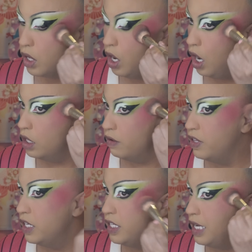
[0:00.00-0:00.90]
All of
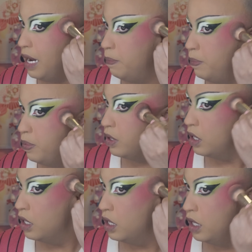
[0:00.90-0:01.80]
the depth
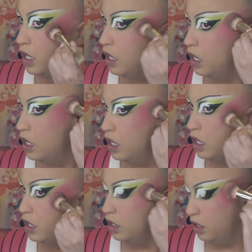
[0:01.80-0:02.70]

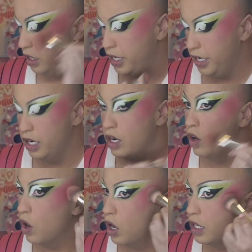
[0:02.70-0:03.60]
is here,
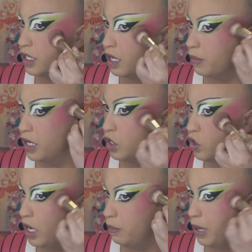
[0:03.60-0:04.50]
or at least I'm going to
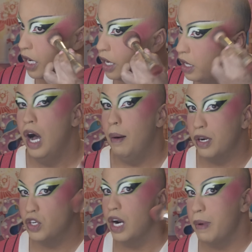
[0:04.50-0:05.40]
try to make it. I'm going
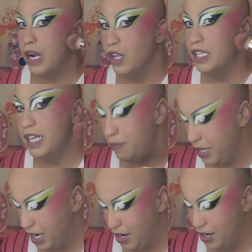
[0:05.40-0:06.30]
to try to make all the depth
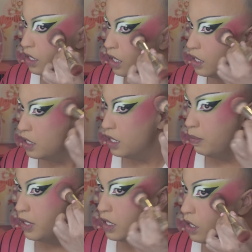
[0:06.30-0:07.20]
here. Yes. And then I'm
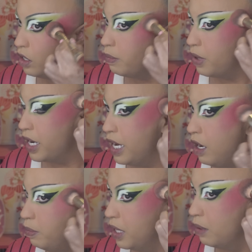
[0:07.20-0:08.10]
going to slowly bring it
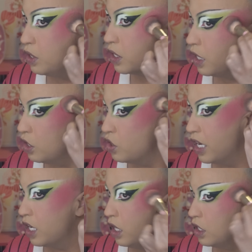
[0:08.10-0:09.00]
out, but I'm just going to try
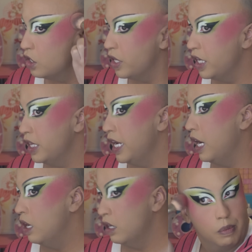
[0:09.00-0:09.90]
to concentrate it
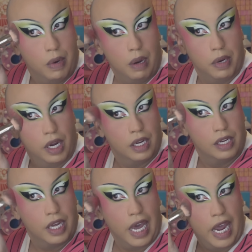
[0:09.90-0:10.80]
there. Mama.
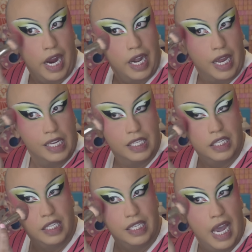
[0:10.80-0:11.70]
80s
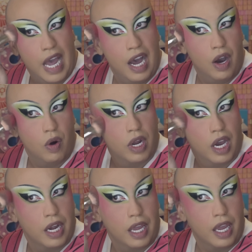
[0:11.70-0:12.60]
down,
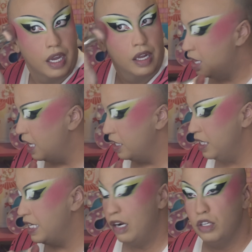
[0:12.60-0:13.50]
honey. This
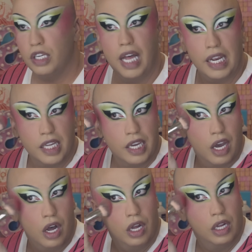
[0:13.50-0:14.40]
is how she likes it,
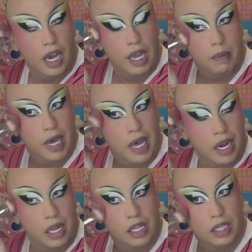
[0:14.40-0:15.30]
y'all. I ain't
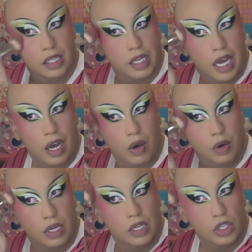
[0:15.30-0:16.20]
mad. This is
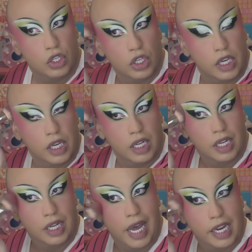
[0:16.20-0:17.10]
how she
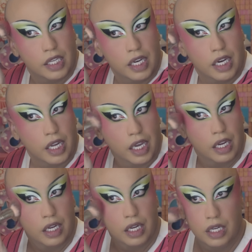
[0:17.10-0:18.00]
likes it, honey.
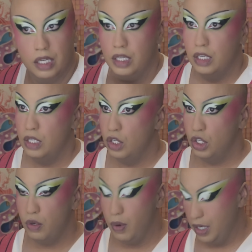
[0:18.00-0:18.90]

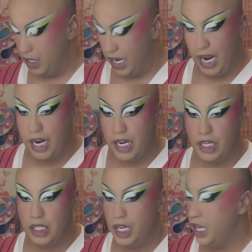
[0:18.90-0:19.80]
She wants
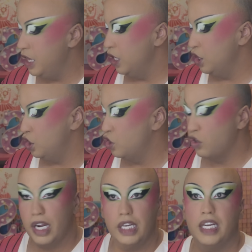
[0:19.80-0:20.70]
80s in the
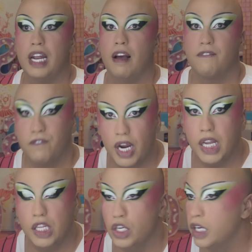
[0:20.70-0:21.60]
streets and a freak
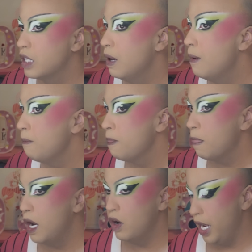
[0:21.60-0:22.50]
in the sheets.
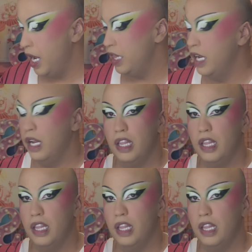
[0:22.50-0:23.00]
Okay, and then